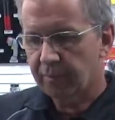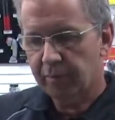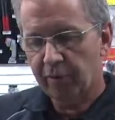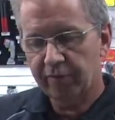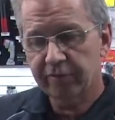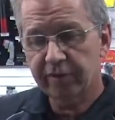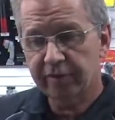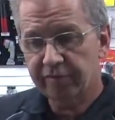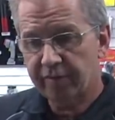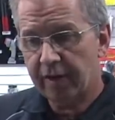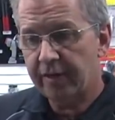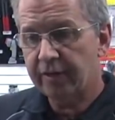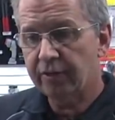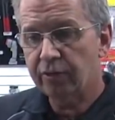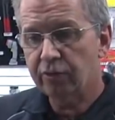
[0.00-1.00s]
Perfectly
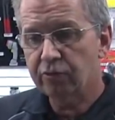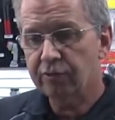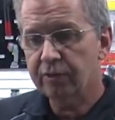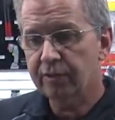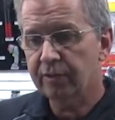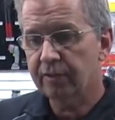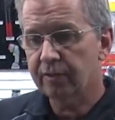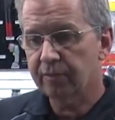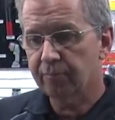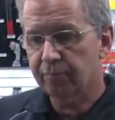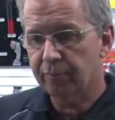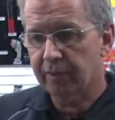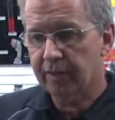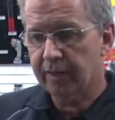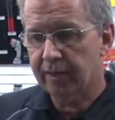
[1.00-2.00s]
fine to use it,
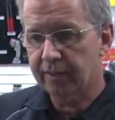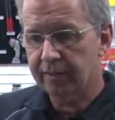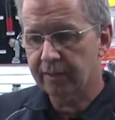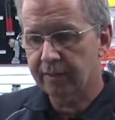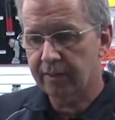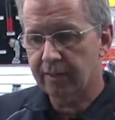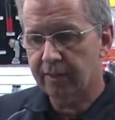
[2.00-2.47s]
but